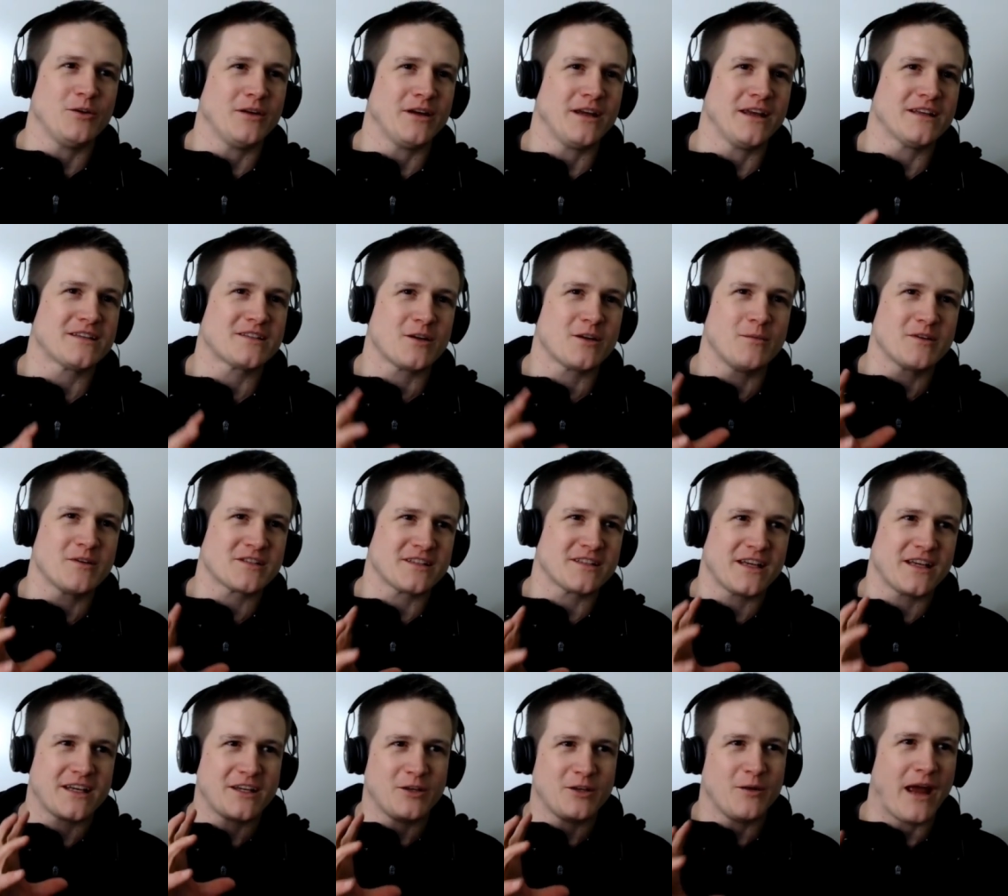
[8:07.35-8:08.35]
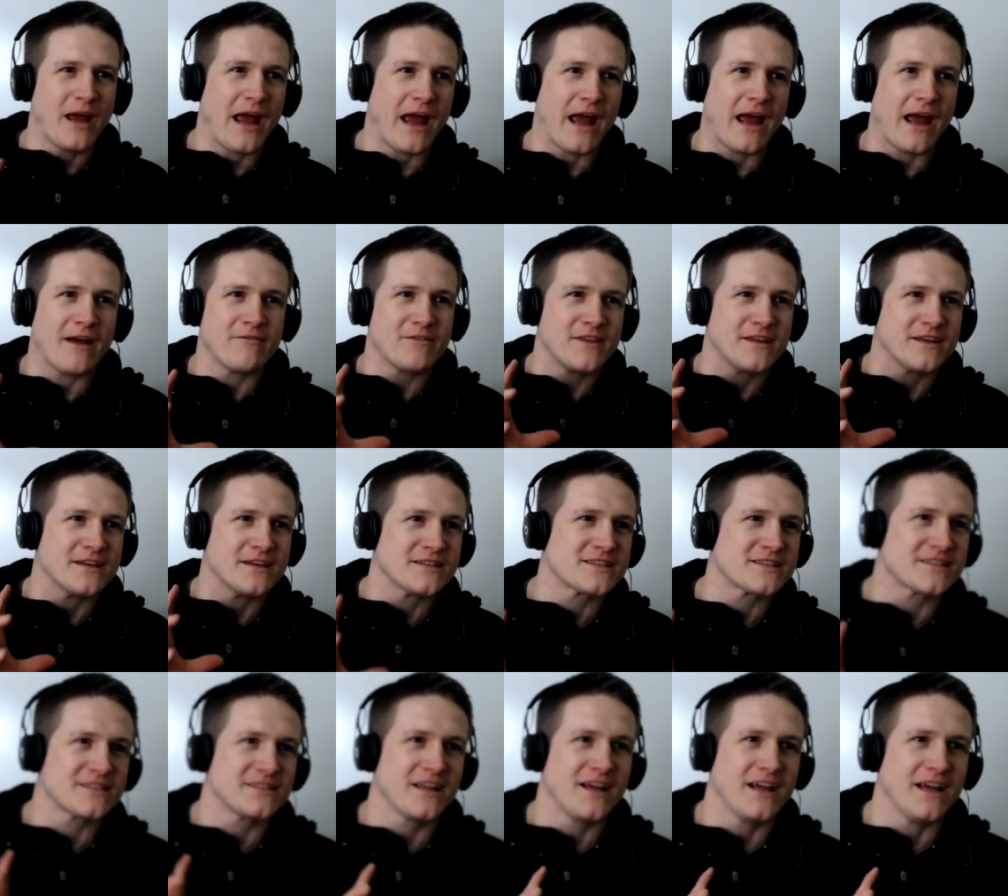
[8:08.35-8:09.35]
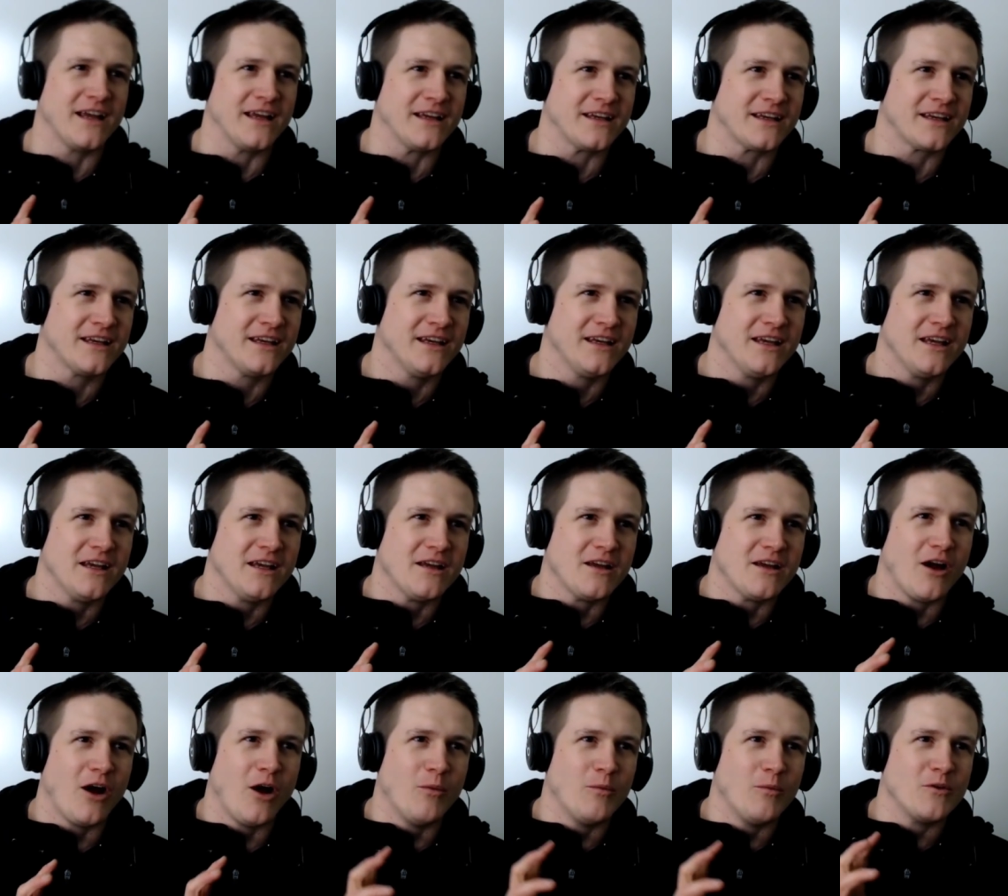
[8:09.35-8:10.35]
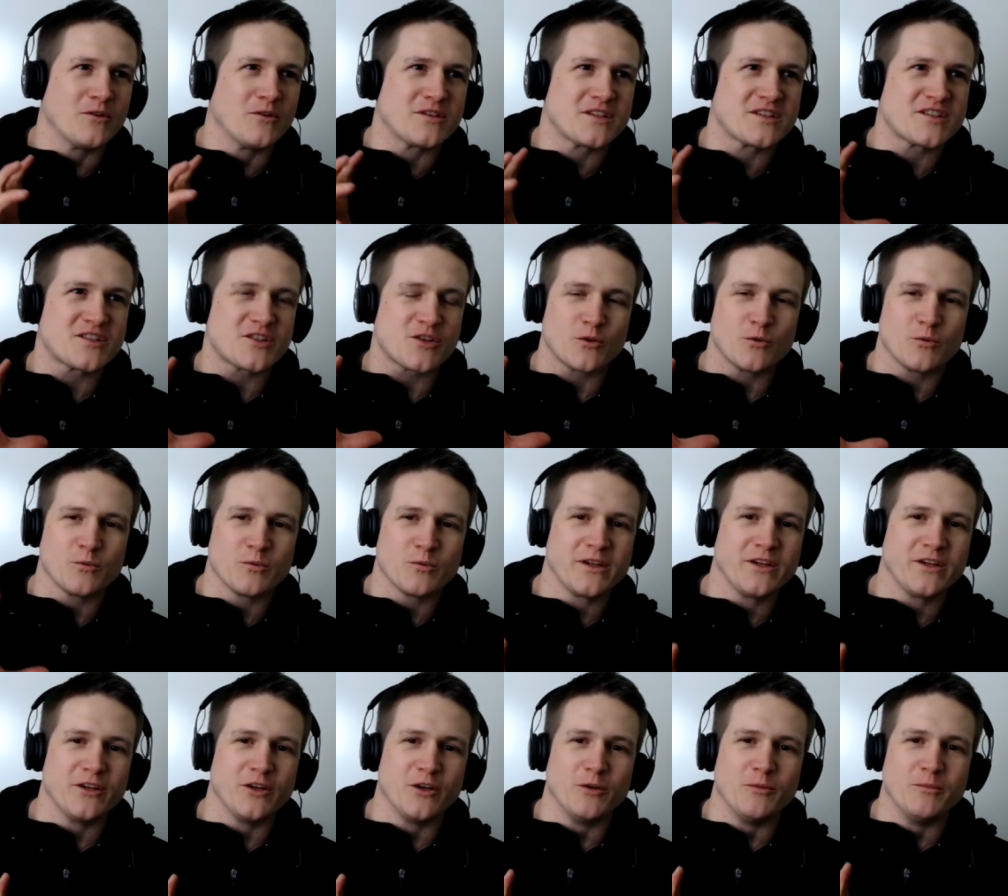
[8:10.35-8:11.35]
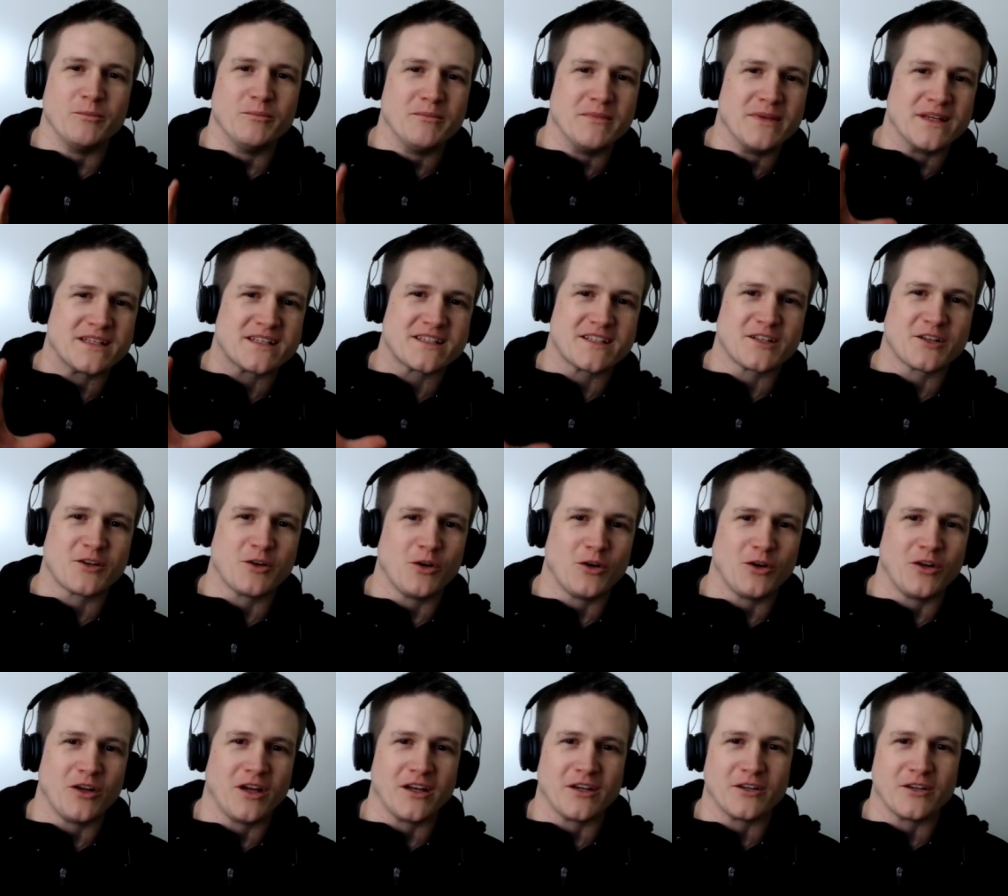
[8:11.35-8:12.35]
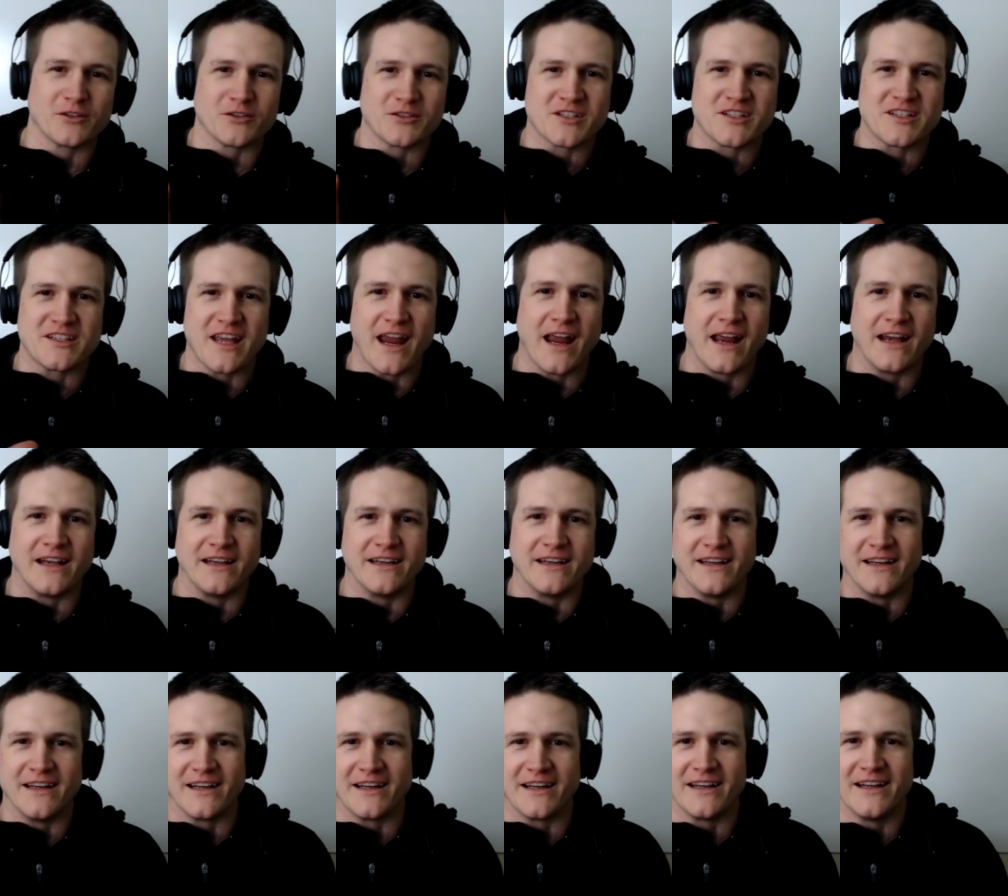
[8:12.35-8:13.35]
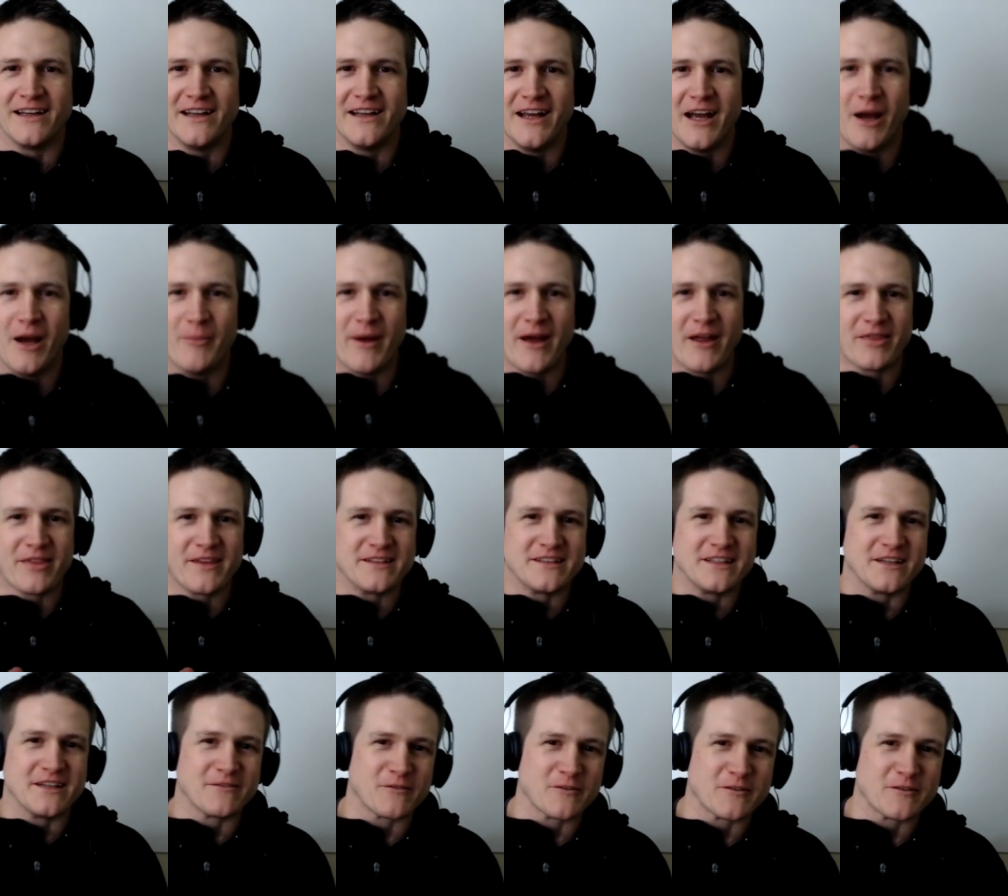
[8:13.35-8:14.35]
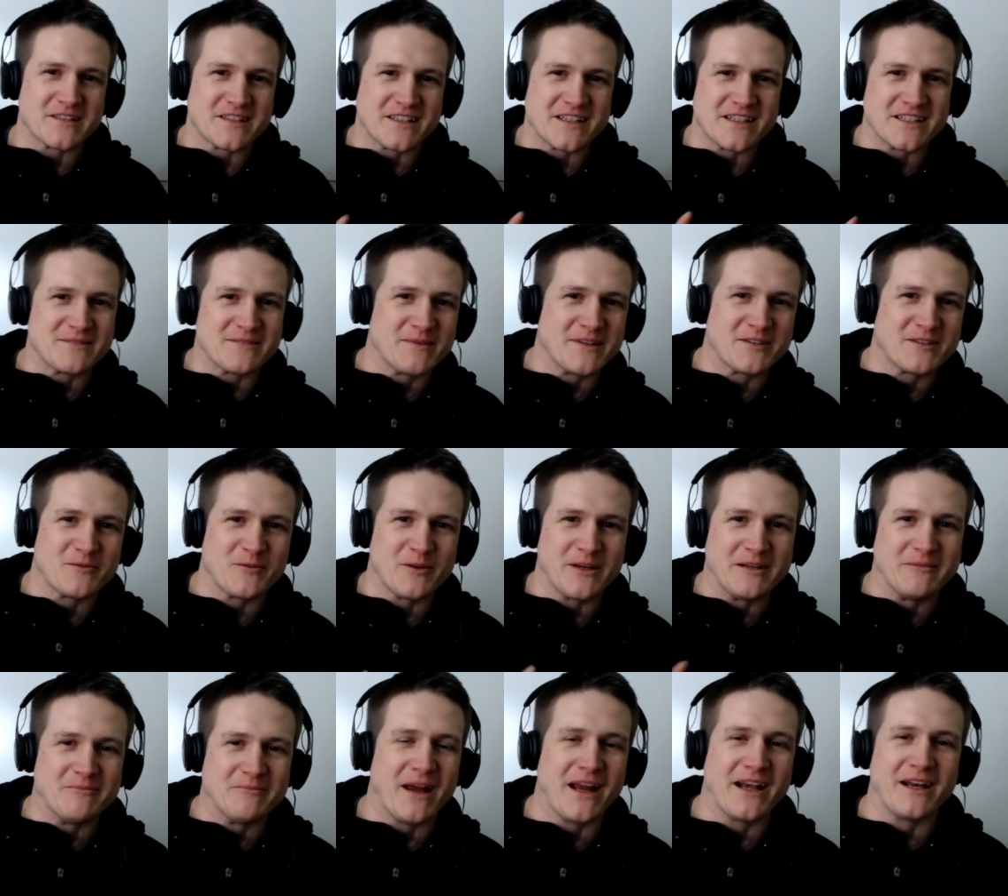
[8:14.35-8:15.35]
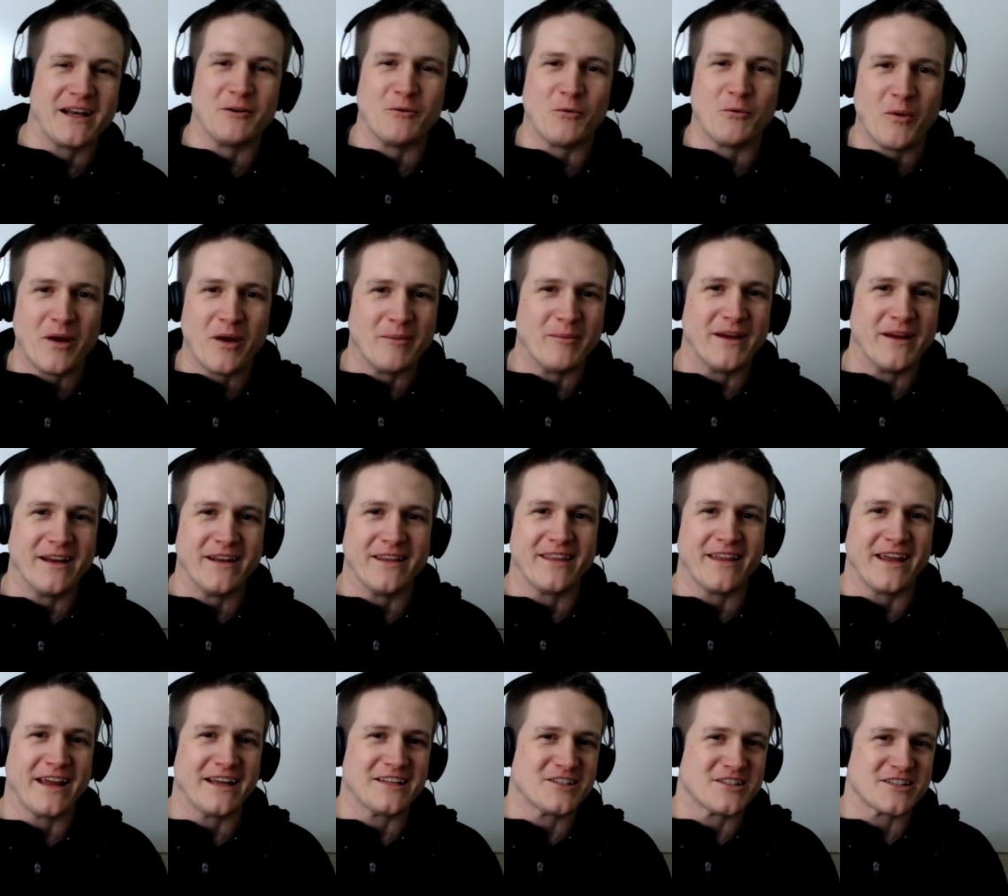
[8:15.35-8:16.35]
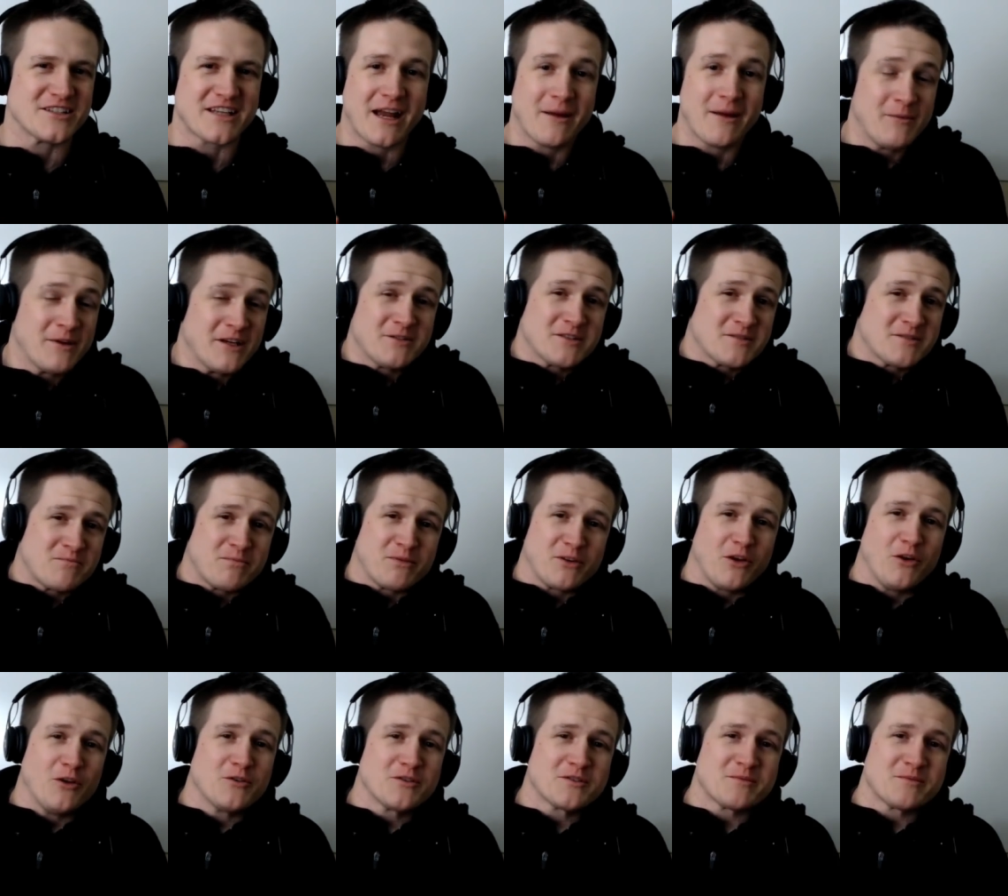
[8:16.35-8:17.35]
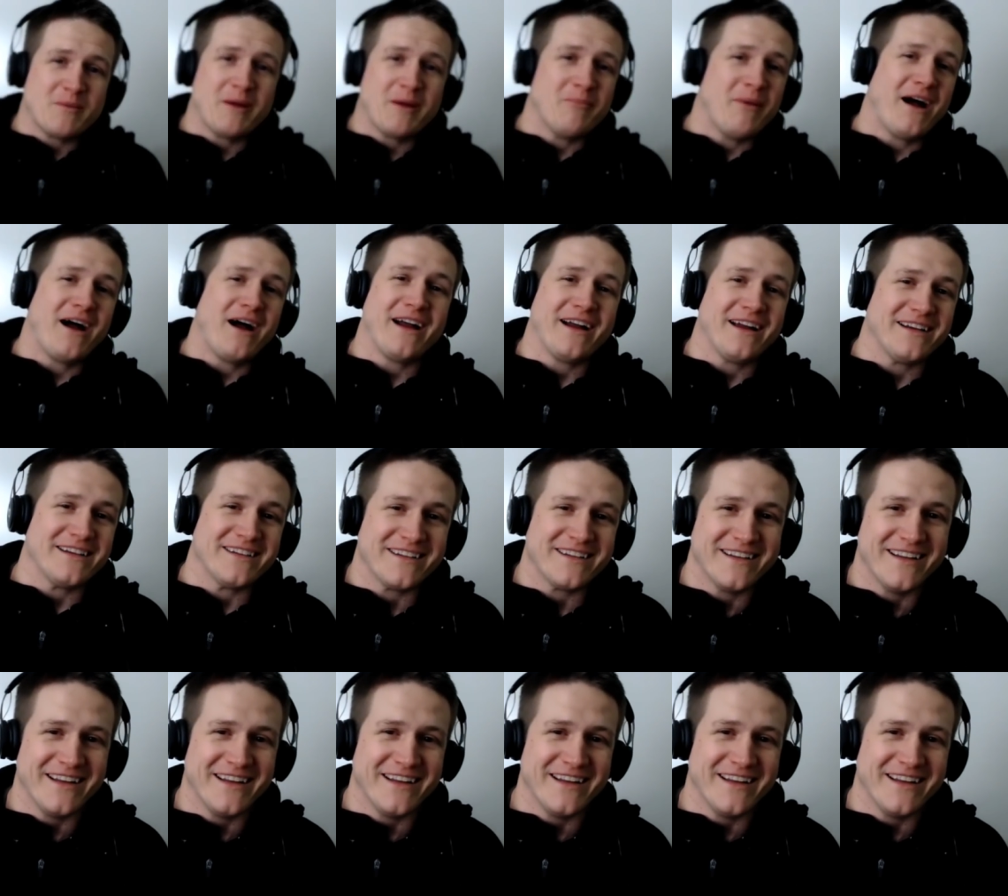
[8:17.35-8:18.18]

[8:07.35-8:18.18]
It's almost like you have this like almost surreal, mystical understanding about the differences between men and women that just I mean, it just blows my mind.